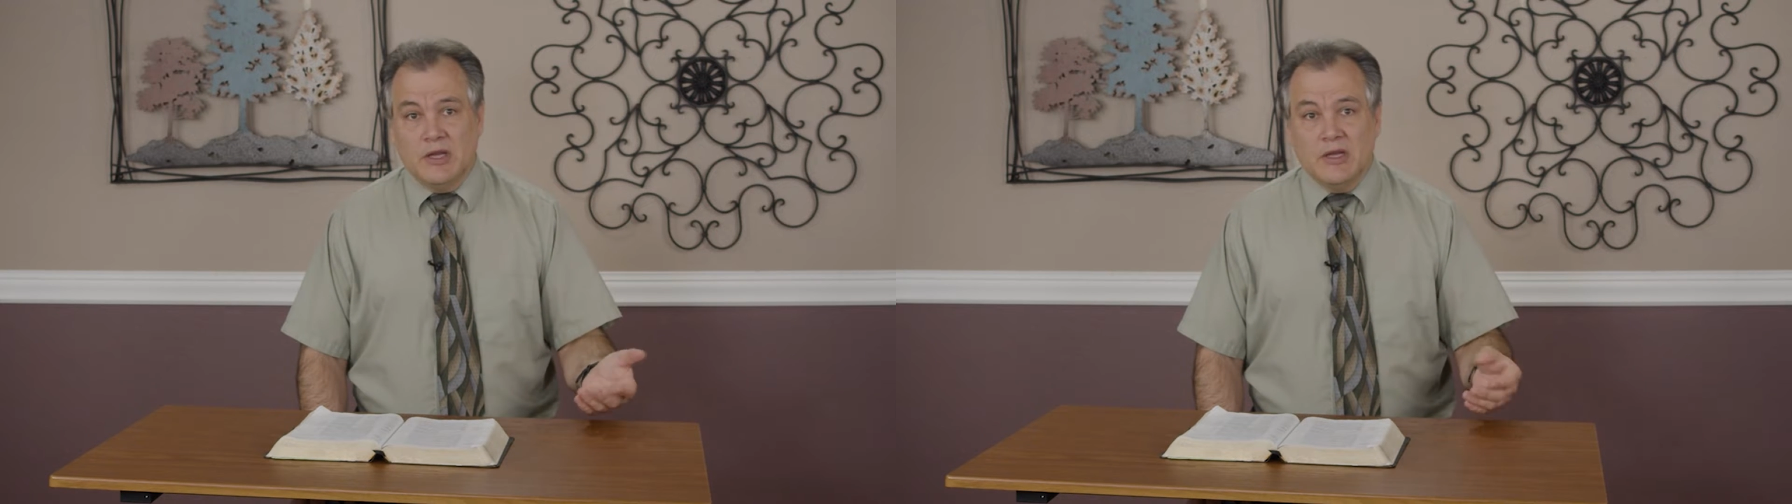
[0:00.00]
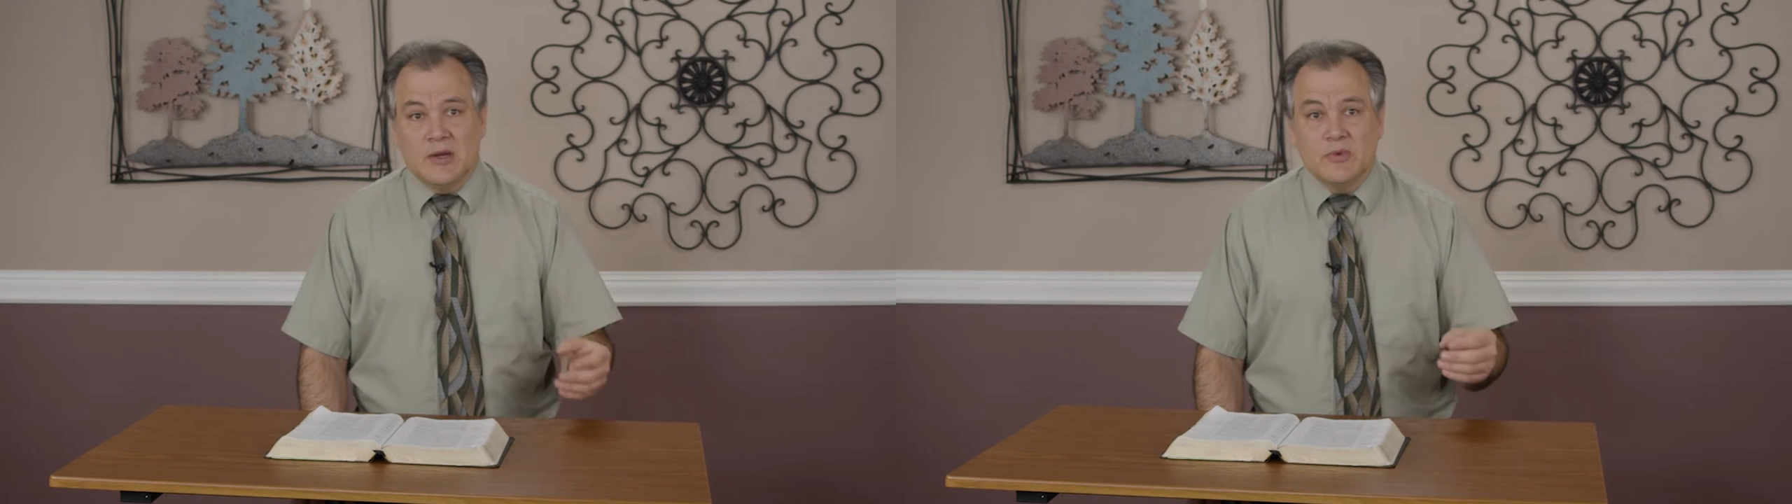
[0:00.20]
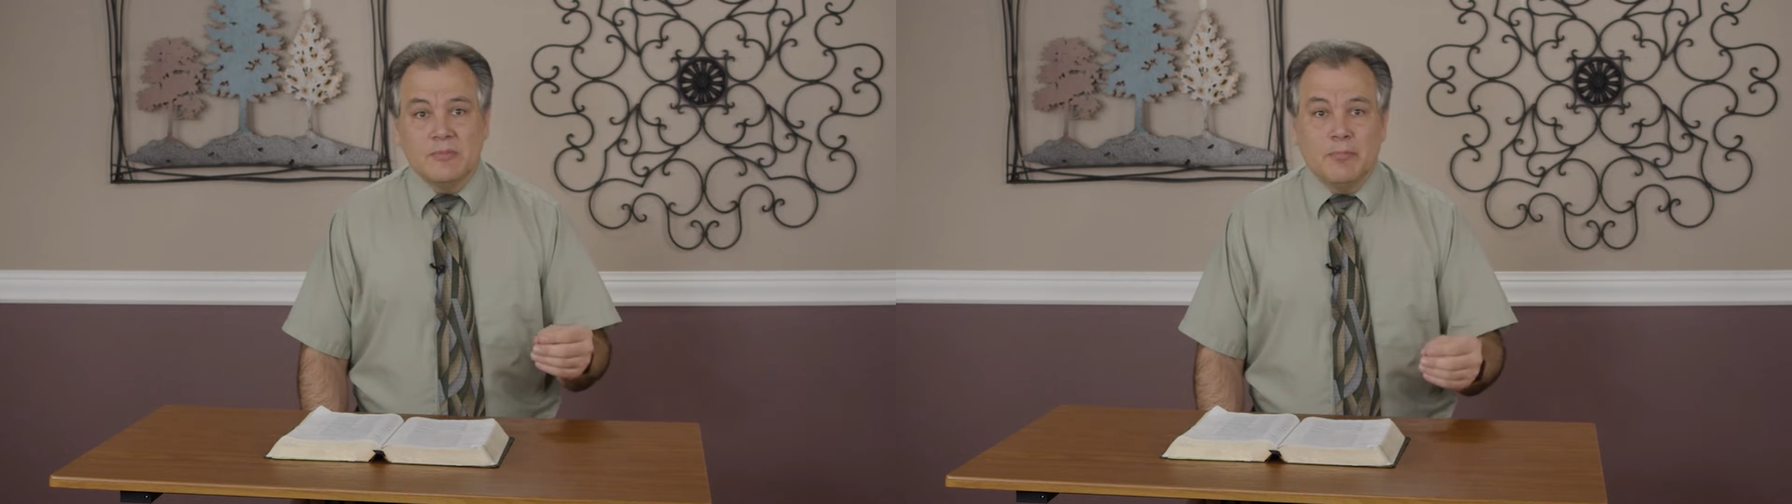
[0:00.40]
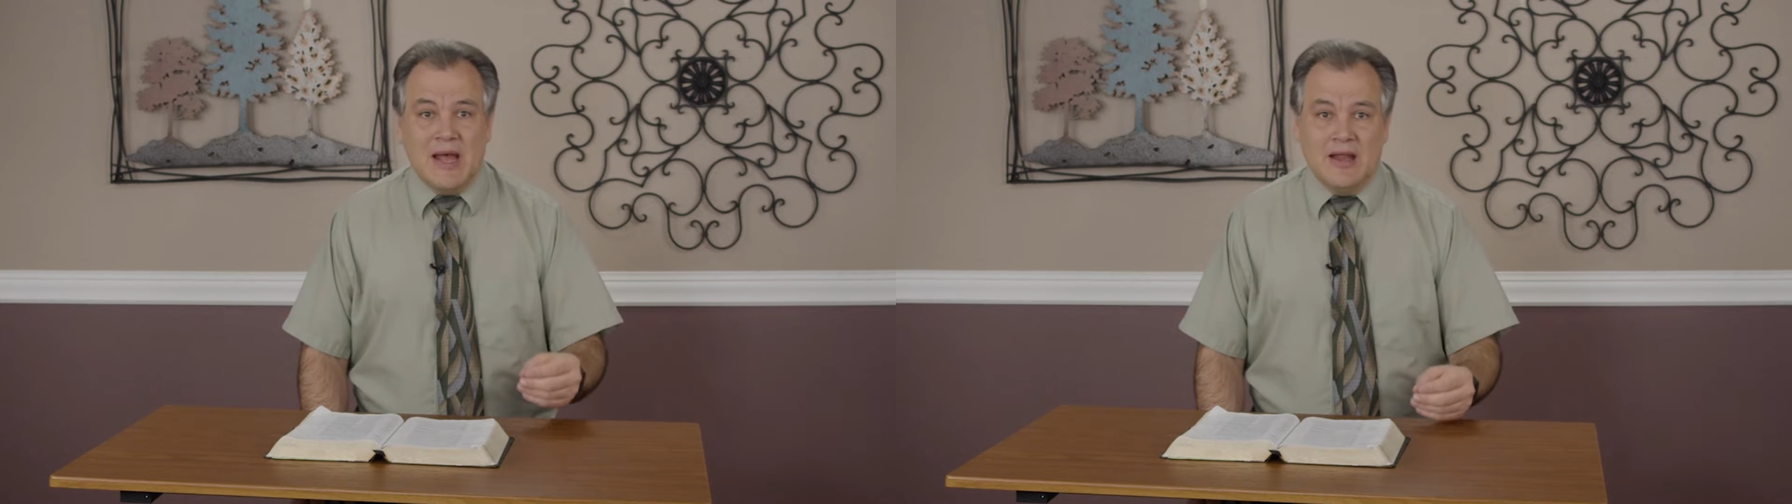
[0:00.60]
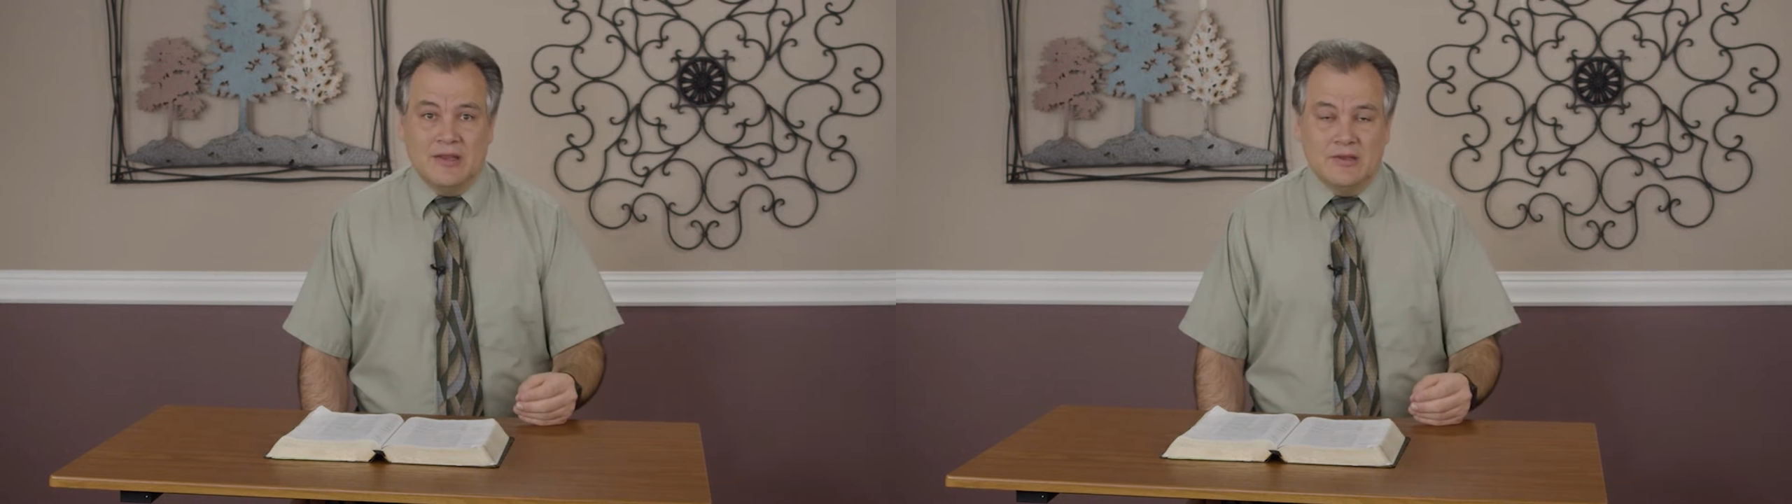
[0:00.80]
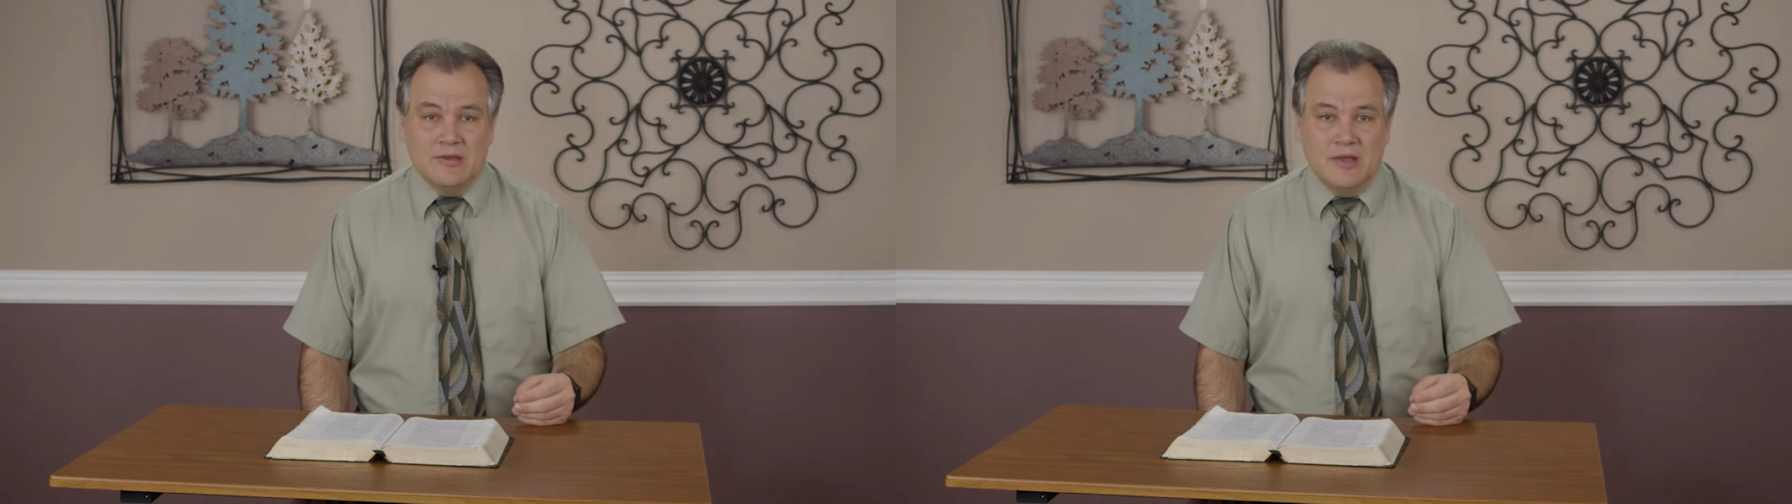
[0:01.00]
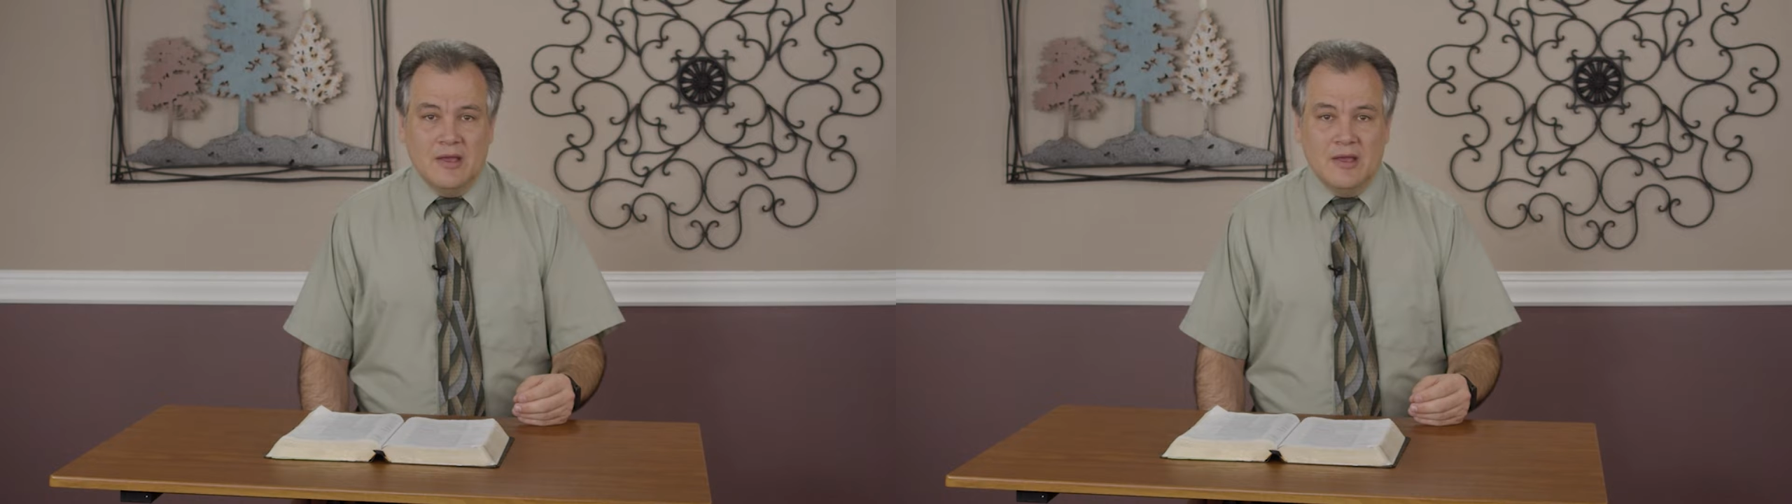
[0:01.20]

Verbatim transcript: done with balance.